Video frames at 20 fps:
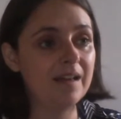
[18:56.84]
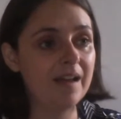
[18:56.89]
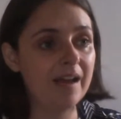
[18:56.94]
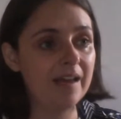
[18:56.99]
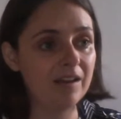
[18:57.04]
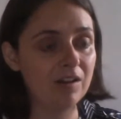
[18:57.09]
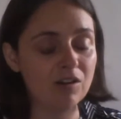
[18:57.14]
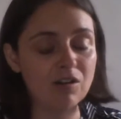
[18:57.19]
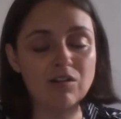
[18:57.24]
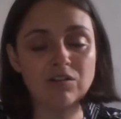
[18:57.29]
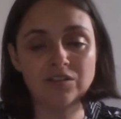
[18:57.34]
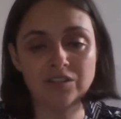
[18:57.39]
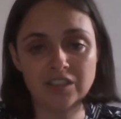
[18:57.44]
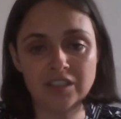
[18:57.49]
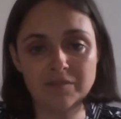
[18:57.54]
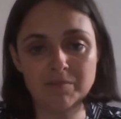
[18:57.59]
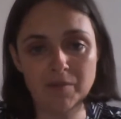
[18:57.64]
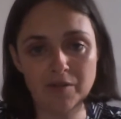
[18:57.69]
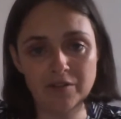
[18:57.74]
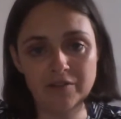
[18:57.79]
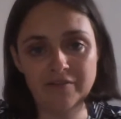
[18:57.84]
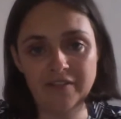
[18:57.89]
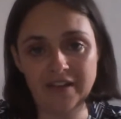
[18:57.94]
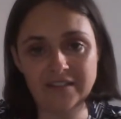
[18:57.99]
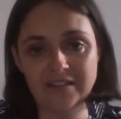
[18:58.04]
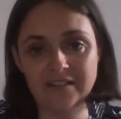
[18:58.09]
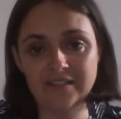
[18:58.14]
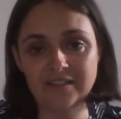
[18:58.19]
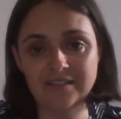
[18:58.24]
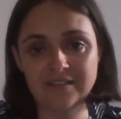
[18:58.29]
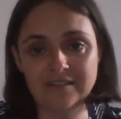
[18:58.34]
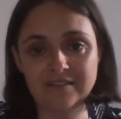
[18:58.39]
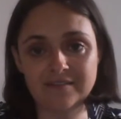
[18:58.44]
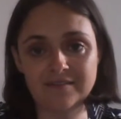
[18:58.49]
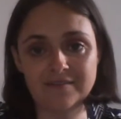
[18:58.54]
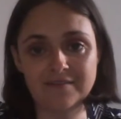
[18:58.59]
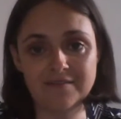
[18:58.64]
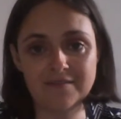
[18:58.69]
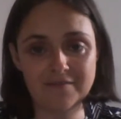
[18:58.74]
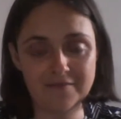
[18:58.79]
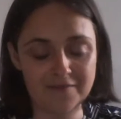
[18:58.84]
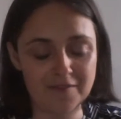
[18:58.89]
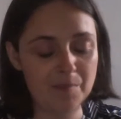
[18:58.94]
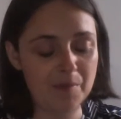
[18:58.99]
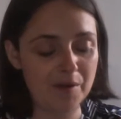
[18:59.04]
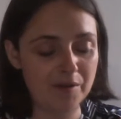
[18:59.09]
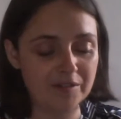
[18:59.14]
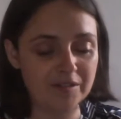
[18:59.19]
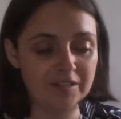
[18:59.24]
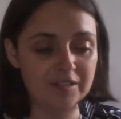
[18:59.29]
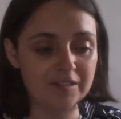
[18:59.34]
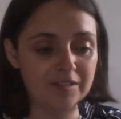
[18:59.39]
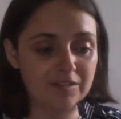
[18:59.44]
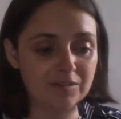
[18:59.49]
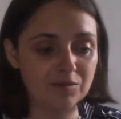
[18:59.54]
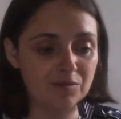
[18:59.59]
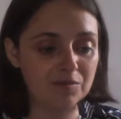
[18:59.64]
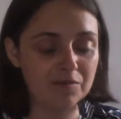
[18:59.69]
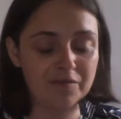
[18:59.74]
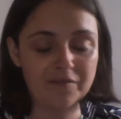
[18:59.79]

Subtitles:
and unconscious motivations for purchases or